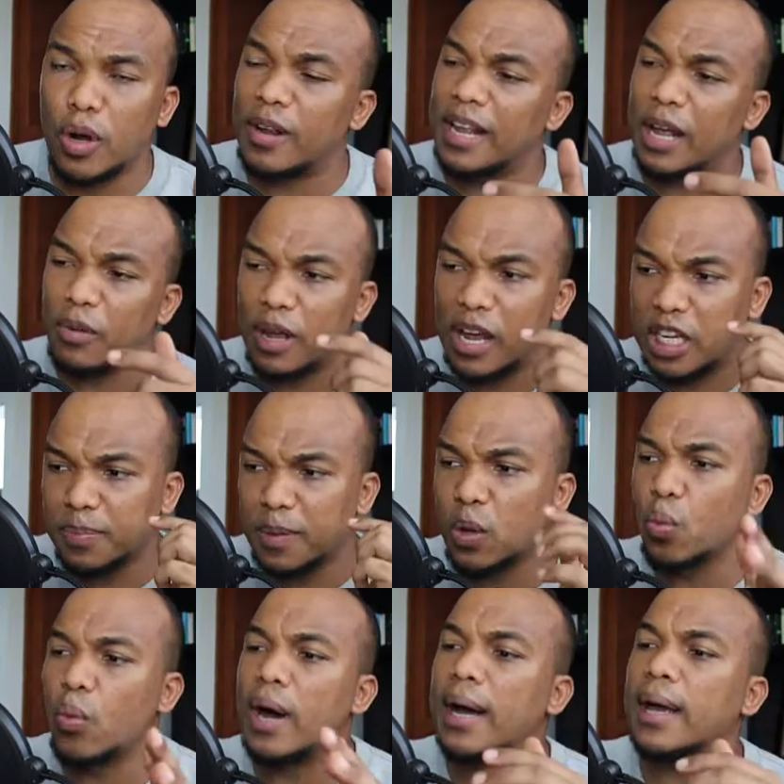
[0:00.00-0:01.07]
I'll now
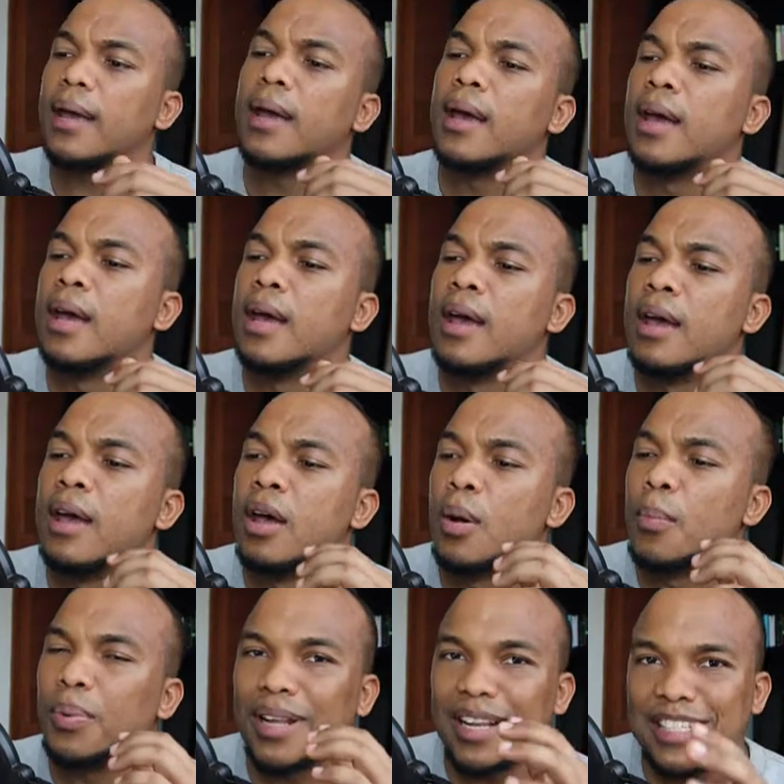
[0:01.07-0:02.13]
explain why.
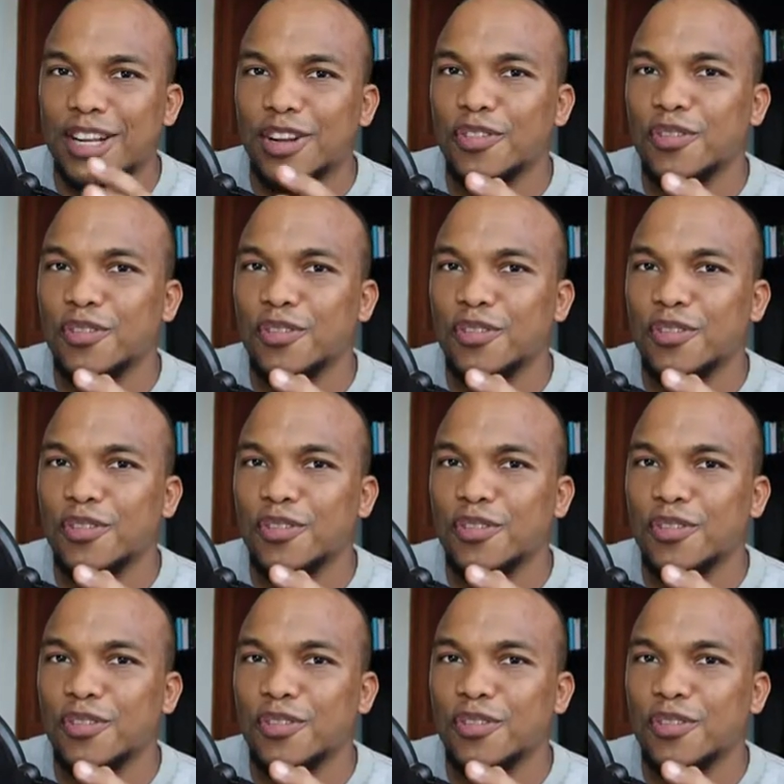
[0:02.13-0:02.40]
But let's start